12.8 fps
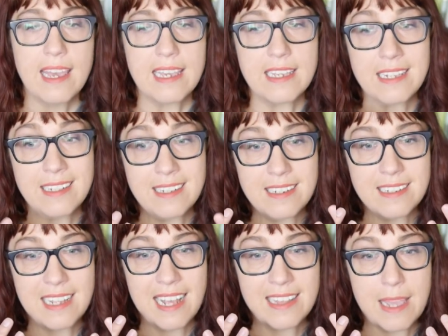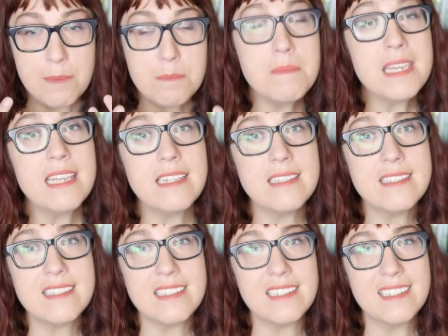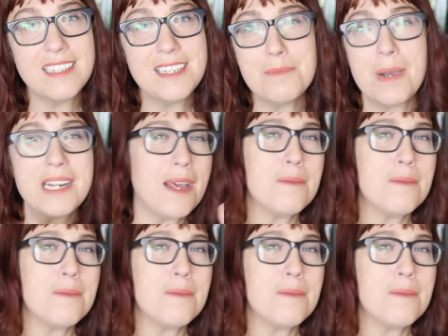and that means it might